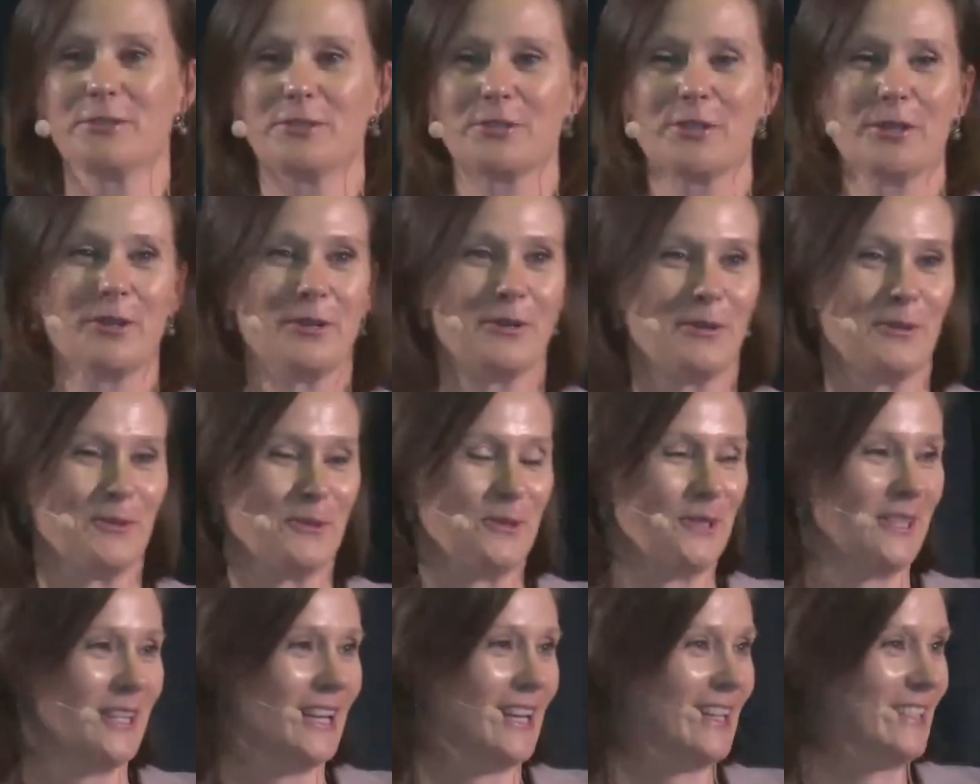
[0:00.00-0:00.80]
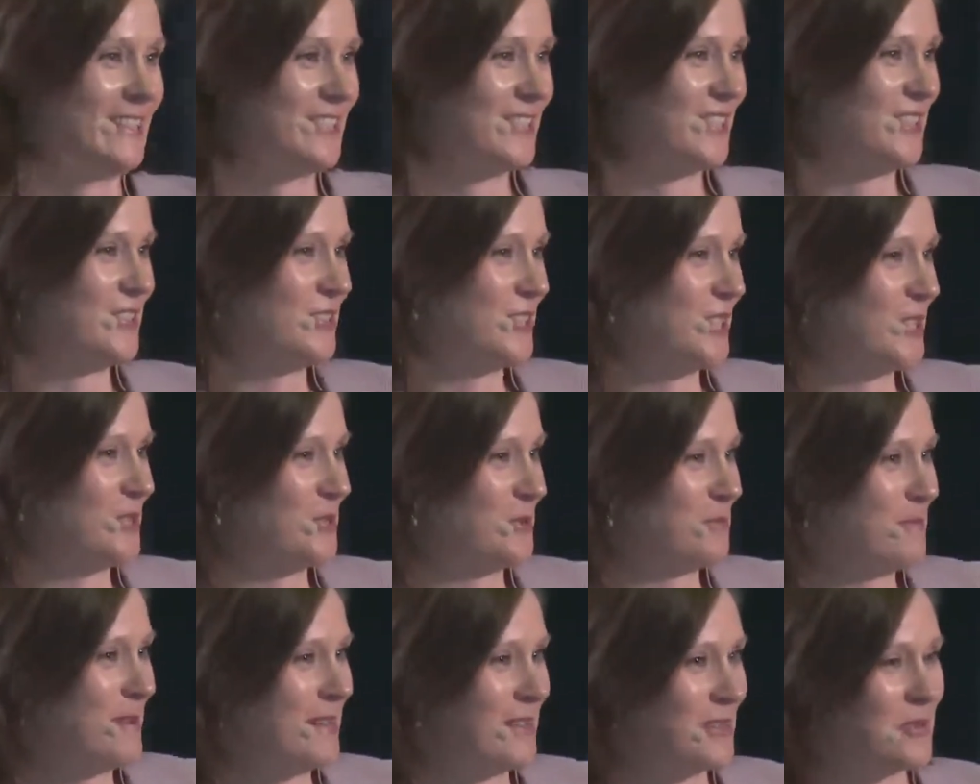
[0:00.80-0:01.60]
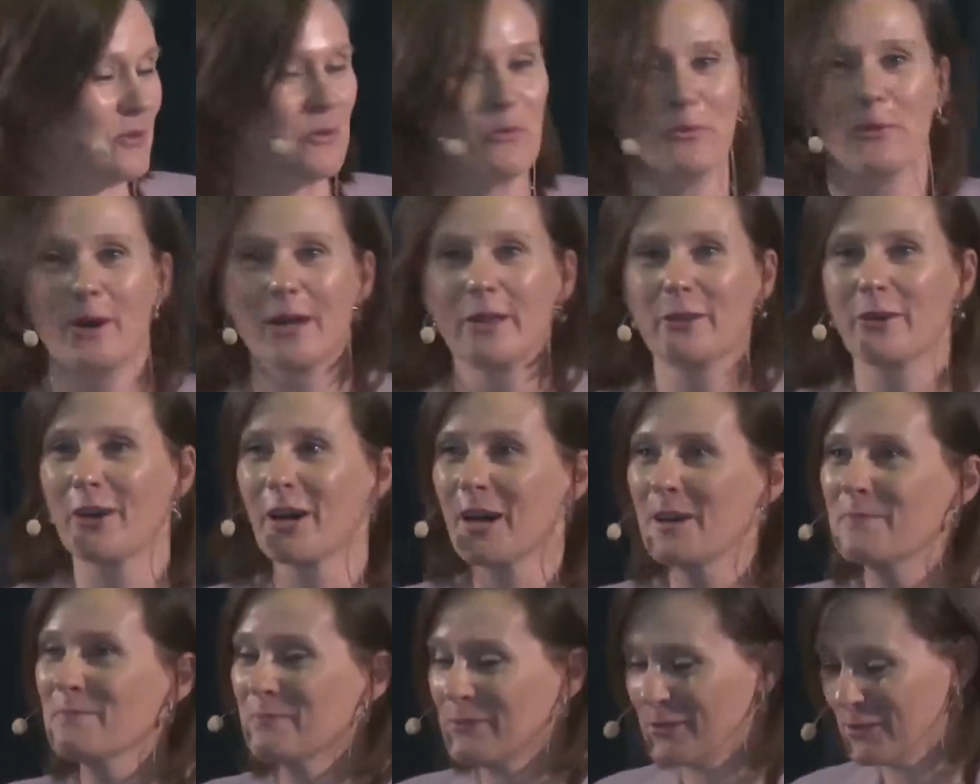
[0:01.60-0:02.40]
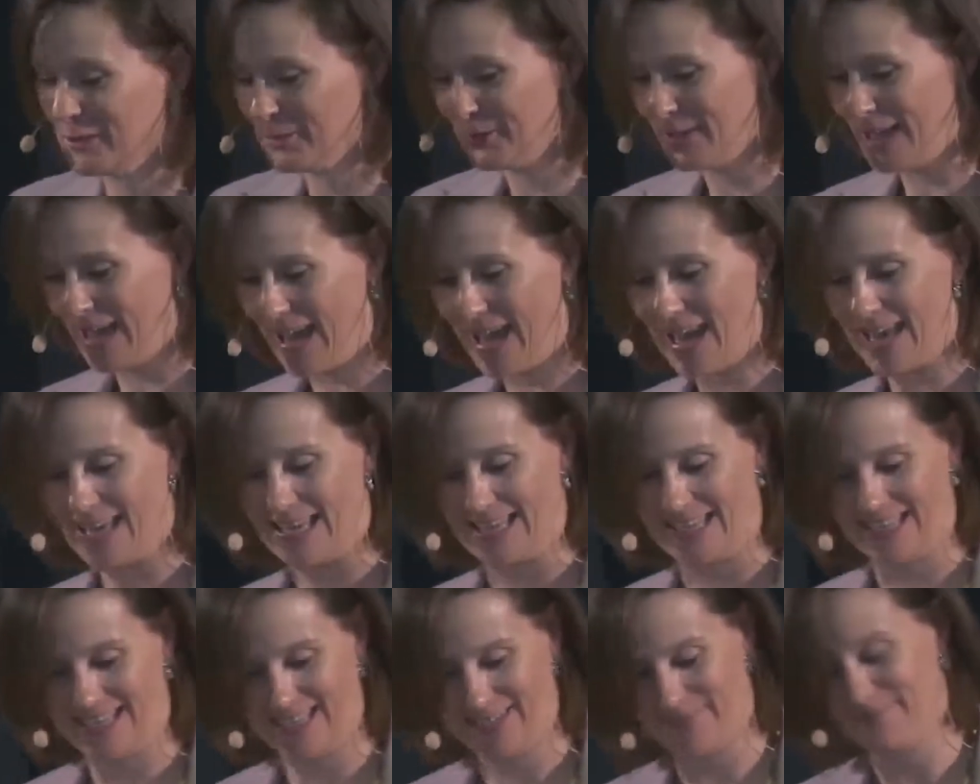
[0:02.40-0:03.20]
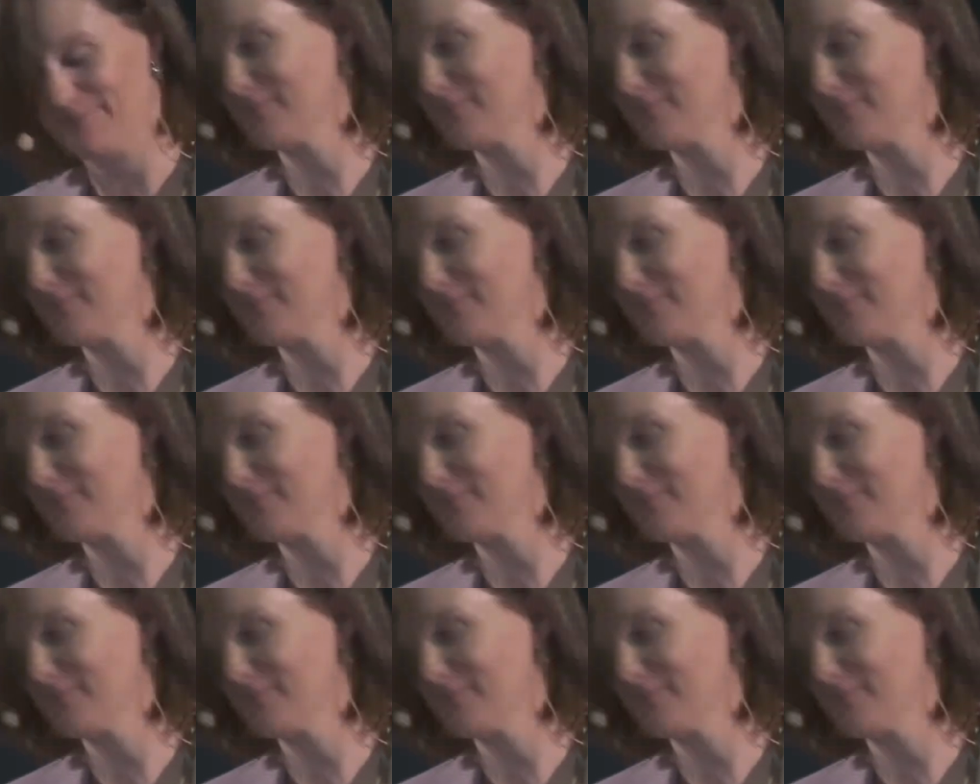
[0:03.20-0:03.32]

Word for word: So, ladies and gentlemen, welcome to The Hague.